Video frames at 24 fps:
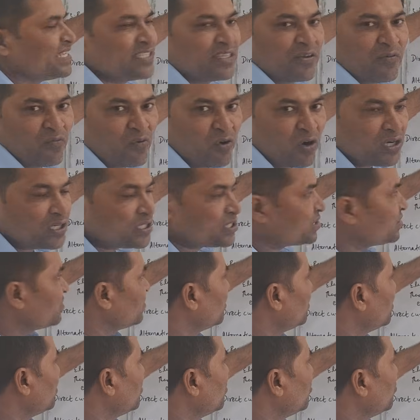in the volts,
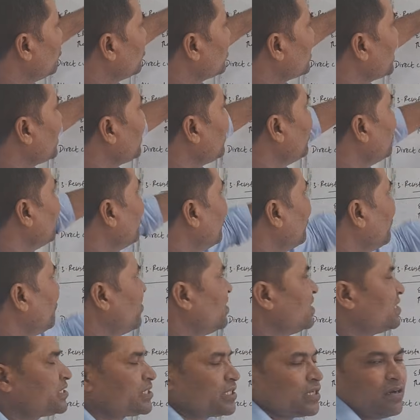okay,
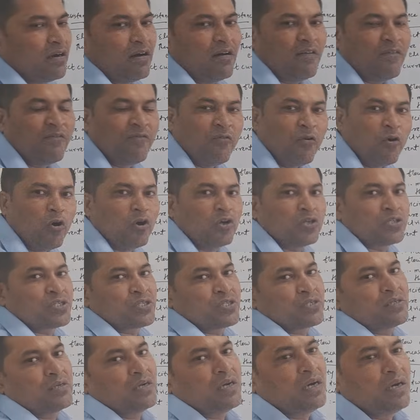which
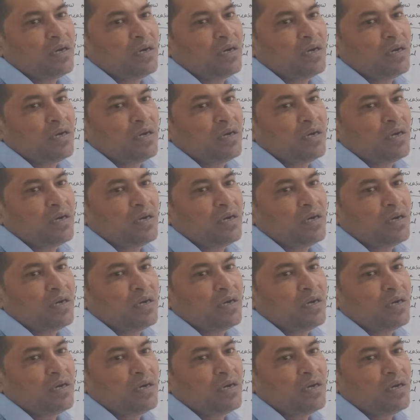force